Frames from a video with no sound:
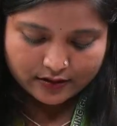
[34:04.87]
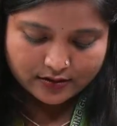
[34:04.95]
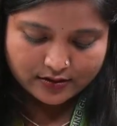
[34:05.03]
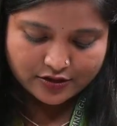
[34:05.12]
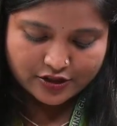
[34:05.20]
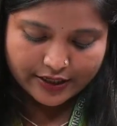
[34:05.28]

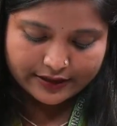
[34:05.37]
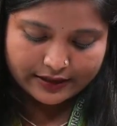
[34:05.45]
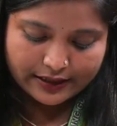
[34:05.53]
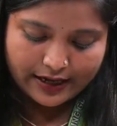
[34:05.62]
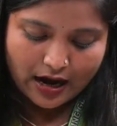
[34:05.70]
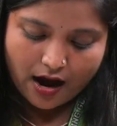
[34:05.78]
gently
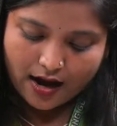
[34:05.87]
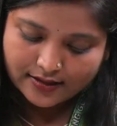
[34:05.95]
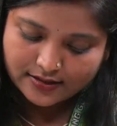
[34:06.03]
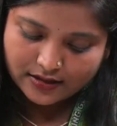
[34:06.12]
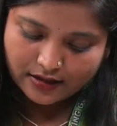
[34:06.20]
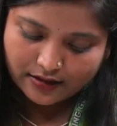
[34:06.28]
asks
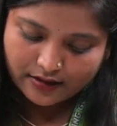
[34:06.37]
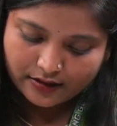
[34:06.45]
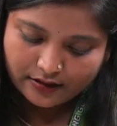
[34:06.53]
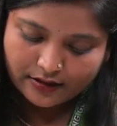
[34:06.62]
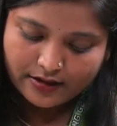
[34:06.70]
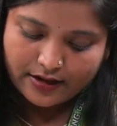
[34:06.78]
her
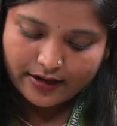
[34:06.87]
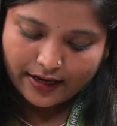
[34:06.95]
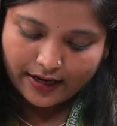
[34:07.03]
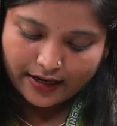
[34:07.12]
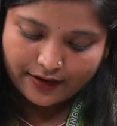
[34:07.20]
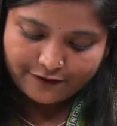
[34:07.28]
if